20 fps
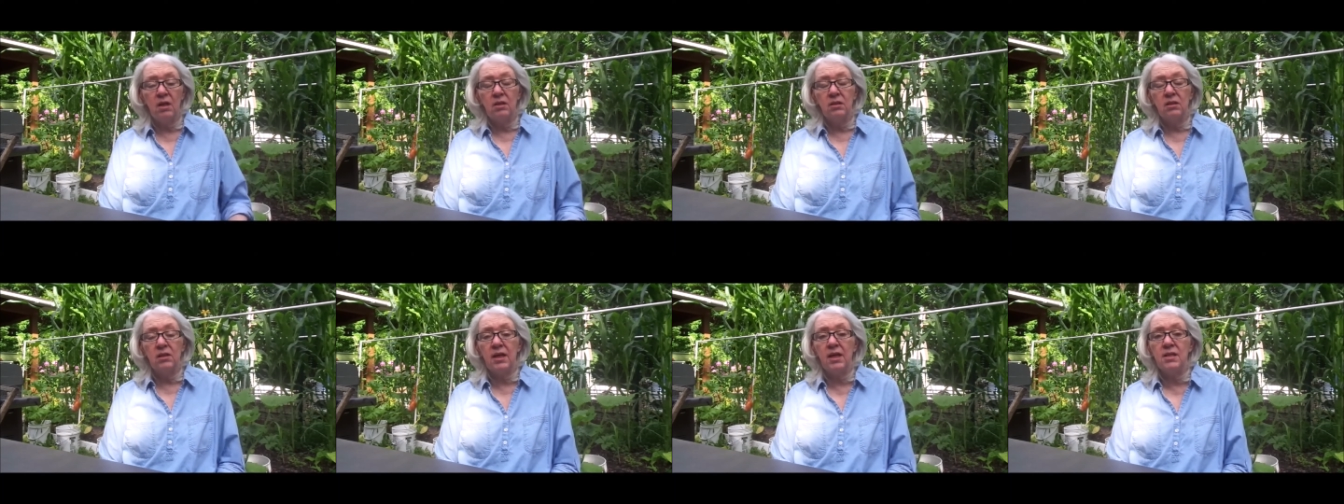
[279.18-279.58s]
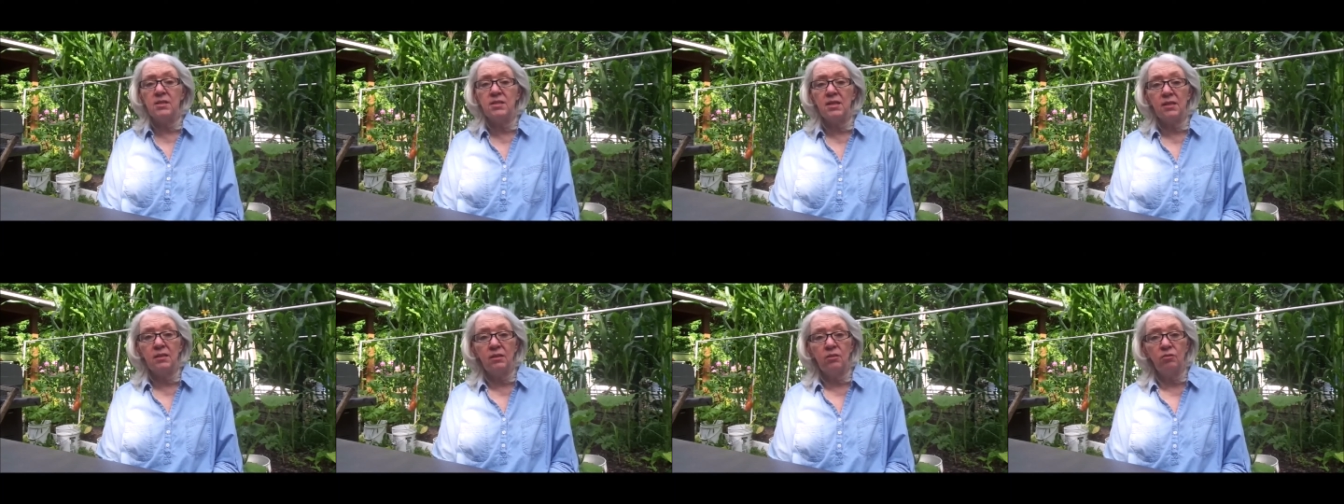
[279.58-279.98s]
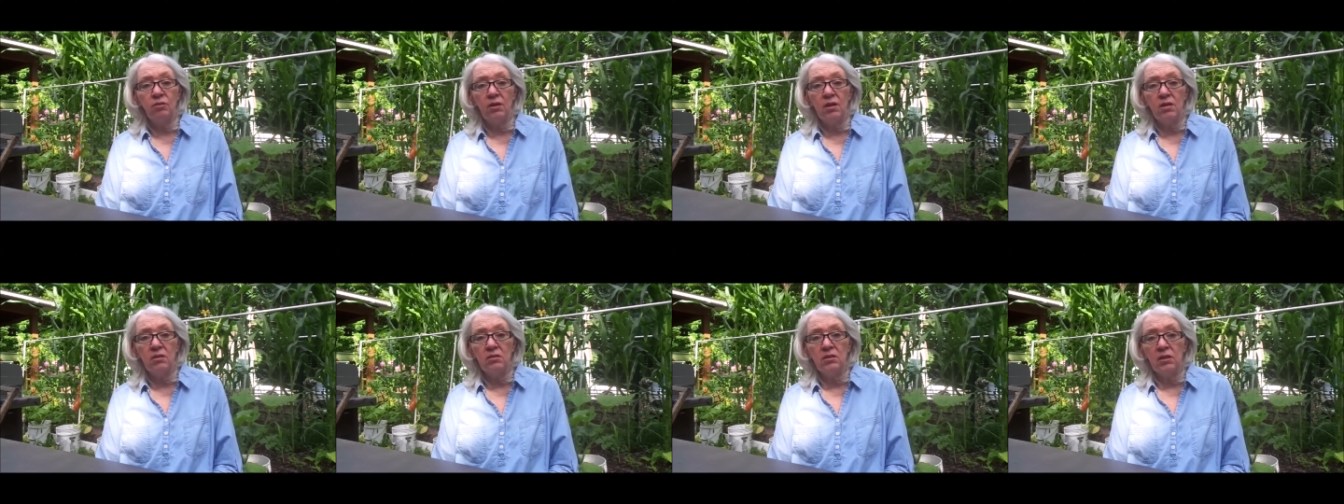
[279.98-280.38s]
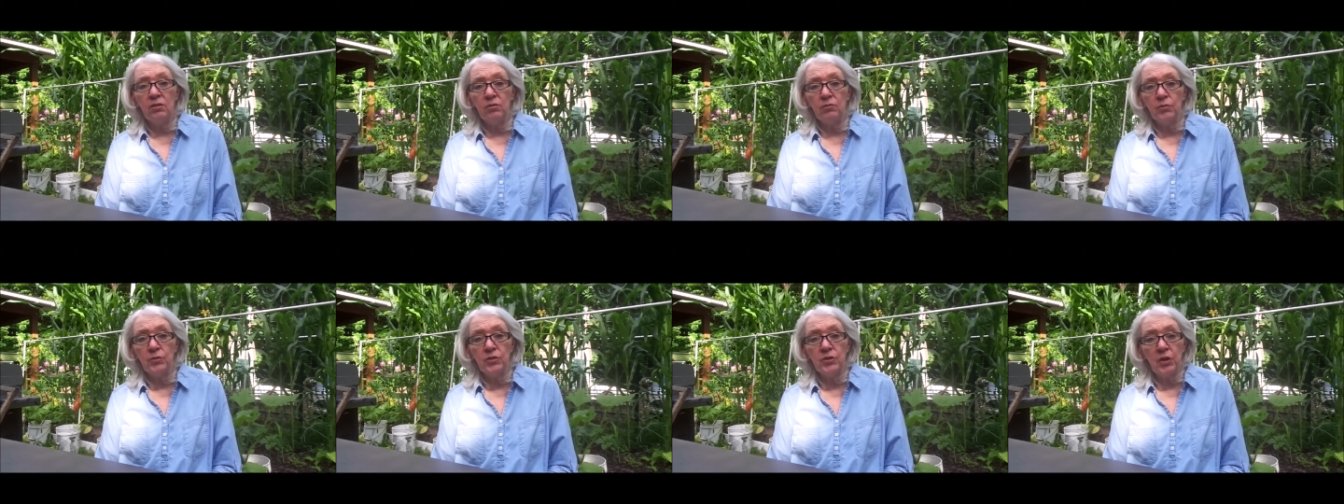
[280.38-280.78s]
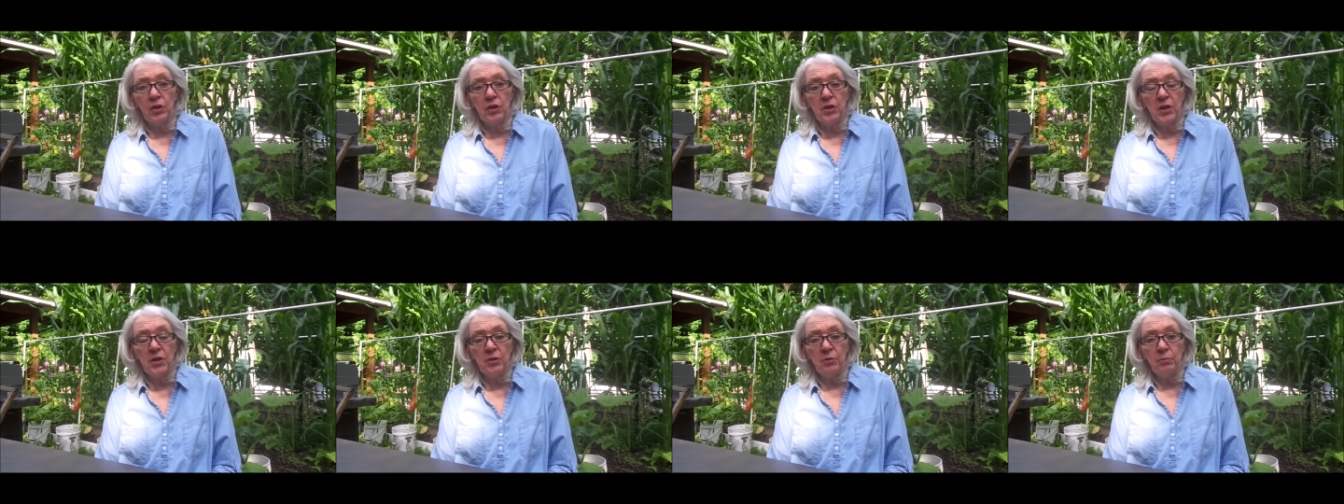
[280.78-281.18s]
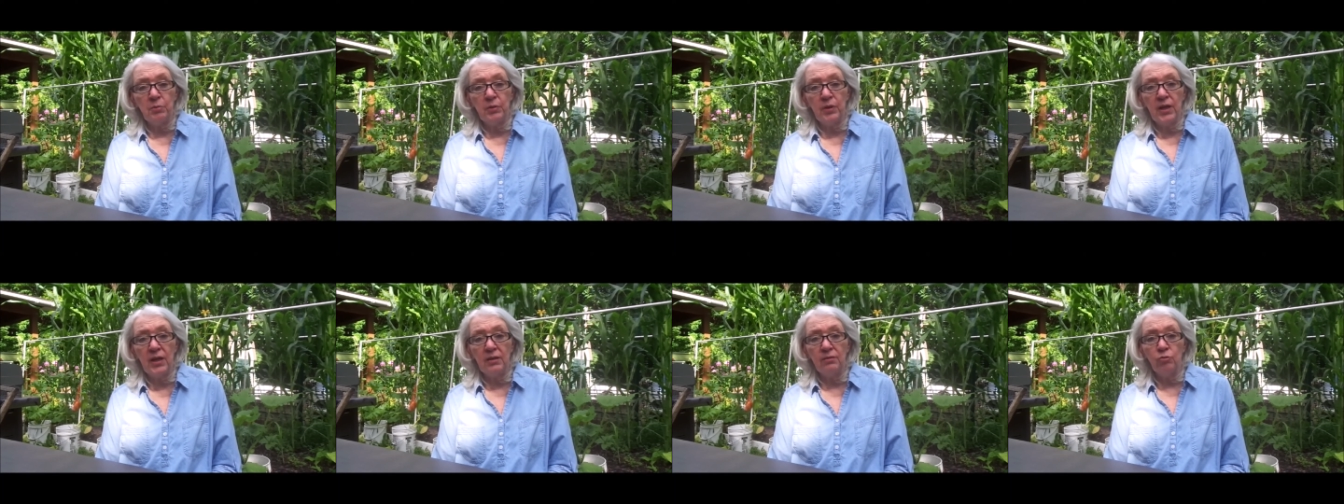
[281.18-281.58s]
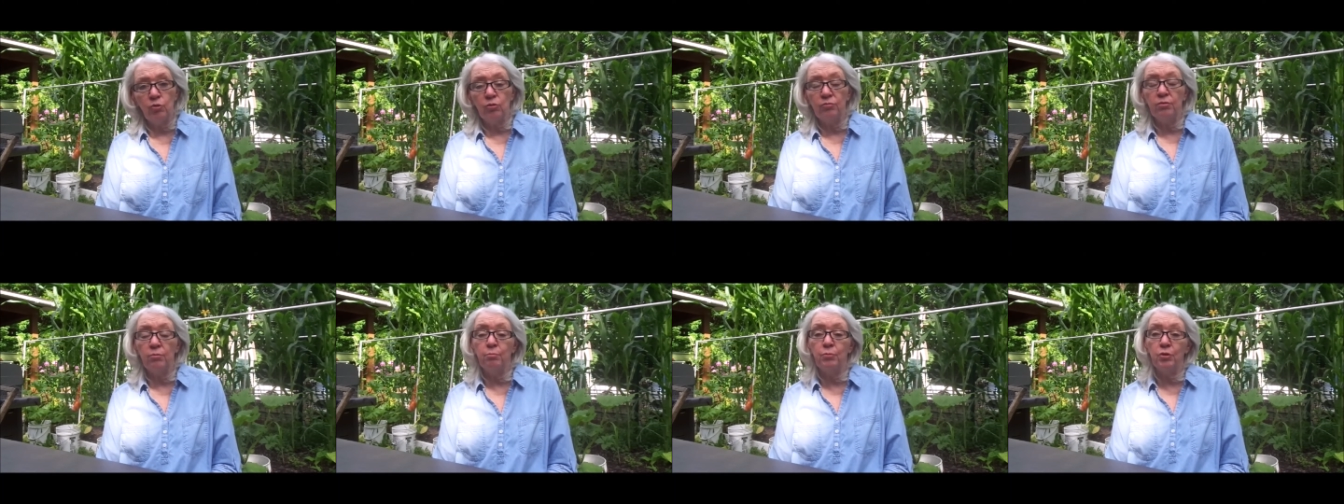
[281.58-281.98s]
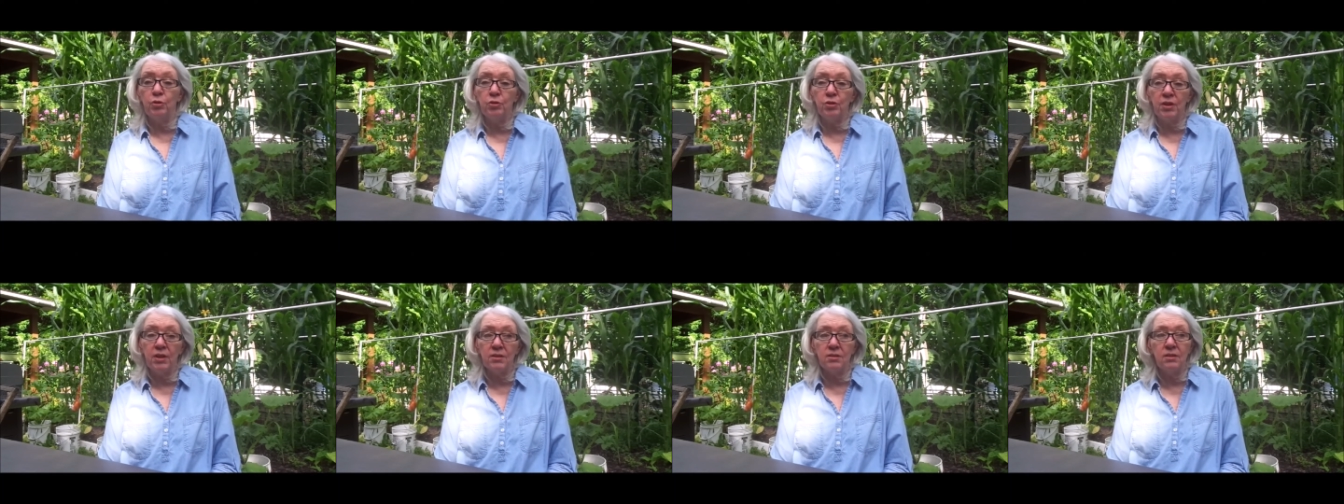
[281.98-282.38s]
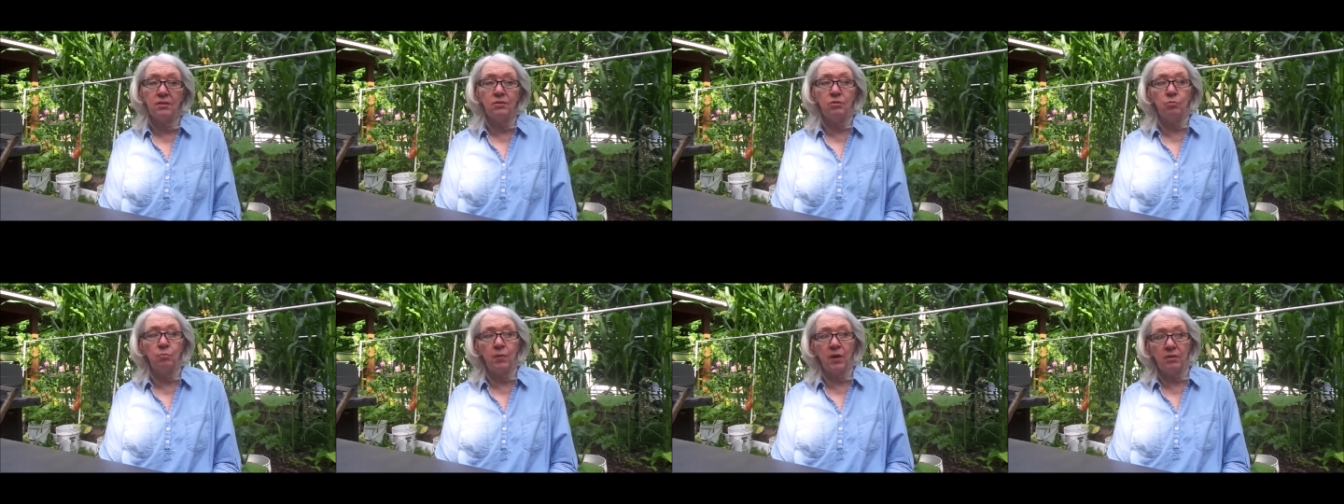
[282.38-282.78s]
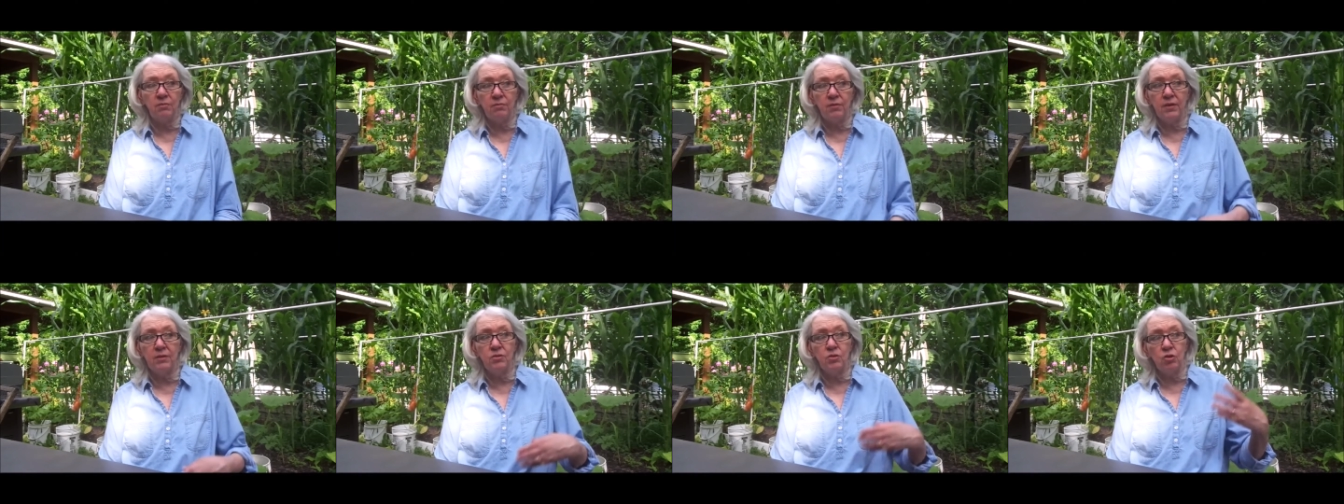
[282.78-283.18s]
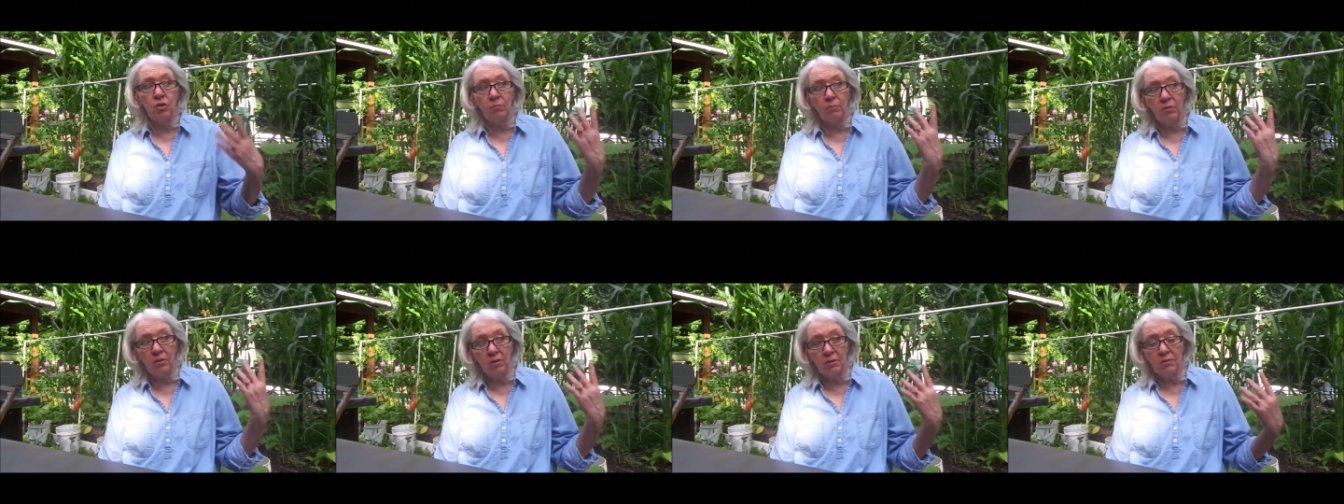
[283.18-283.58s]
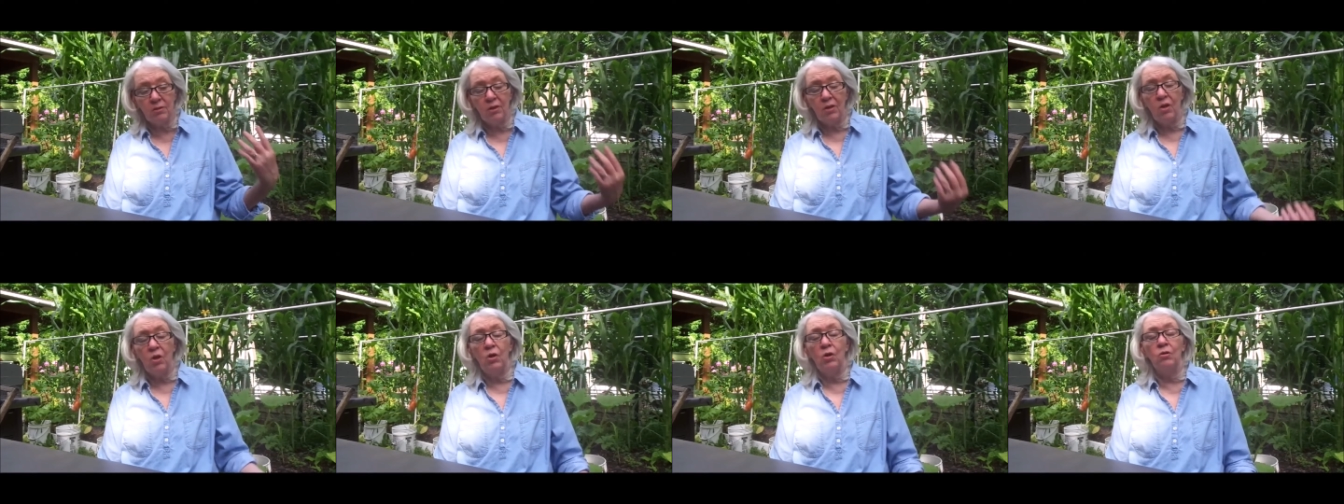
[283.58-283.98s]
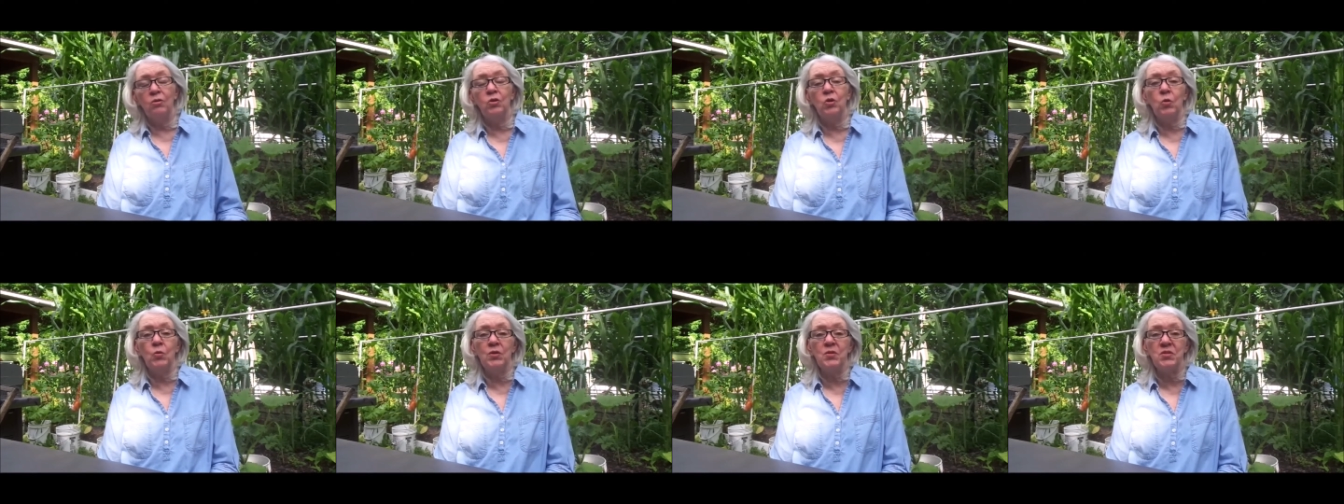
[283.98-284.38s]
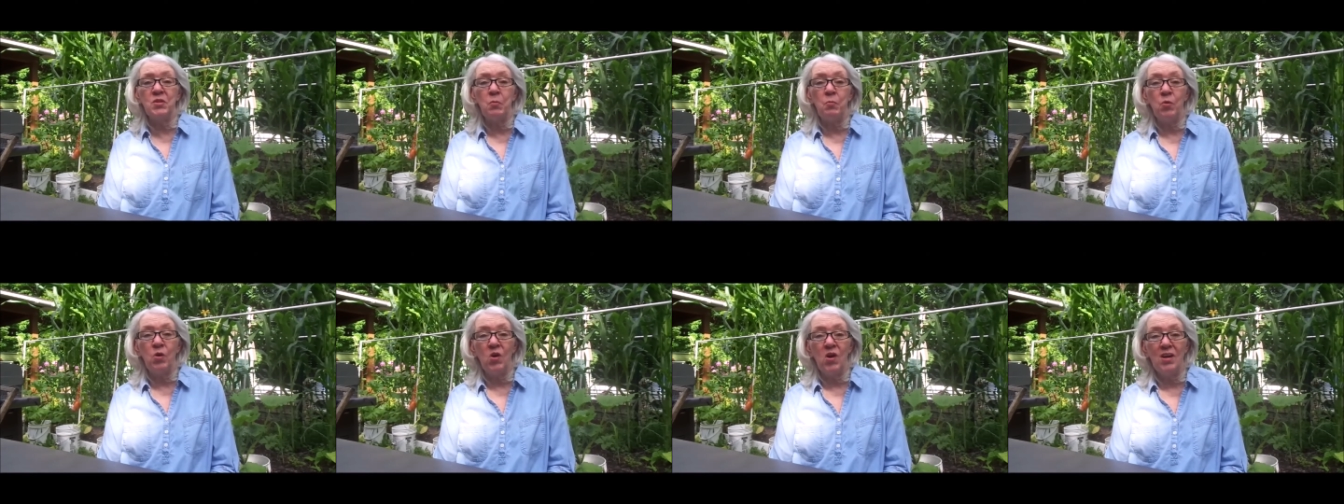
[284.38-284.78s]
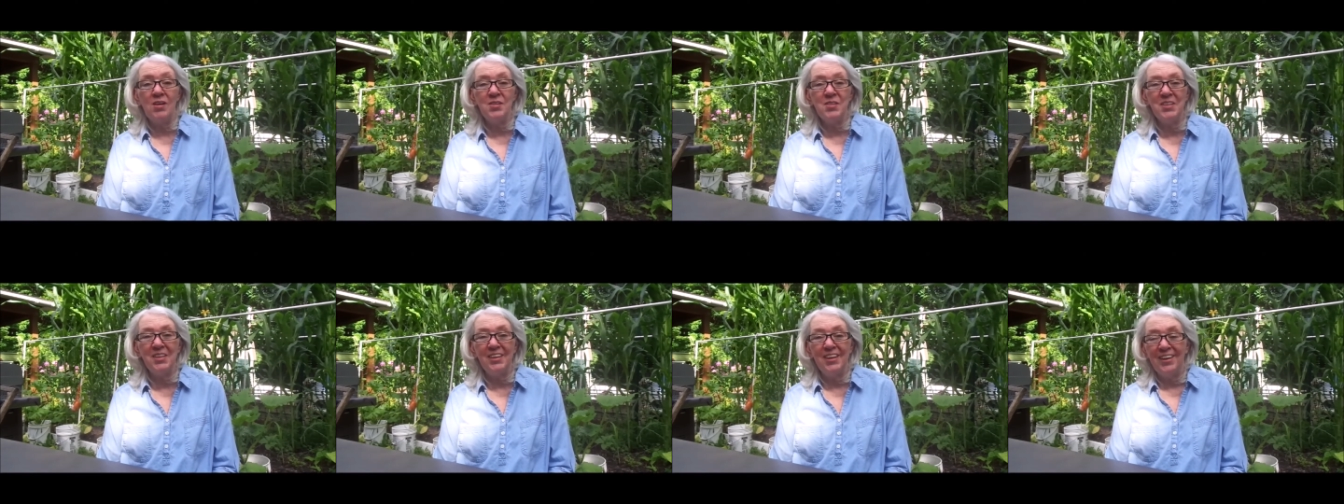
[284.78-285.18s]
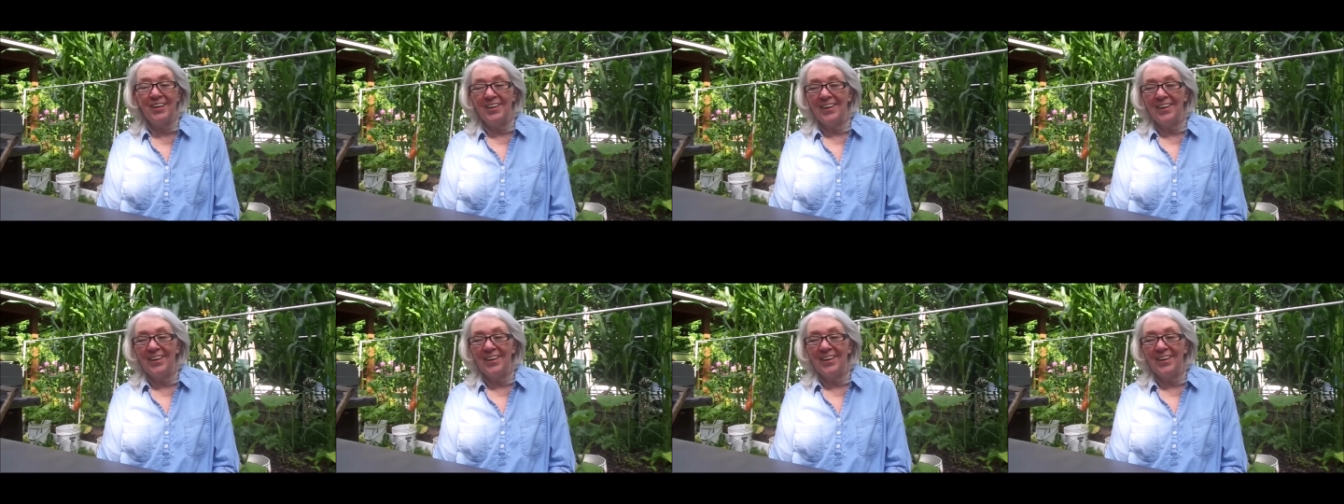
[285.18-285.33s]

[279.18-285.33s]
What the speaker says: lands on the ground, it will start another plant, or if a bird gets it, you might find strawberries growing somewhere else.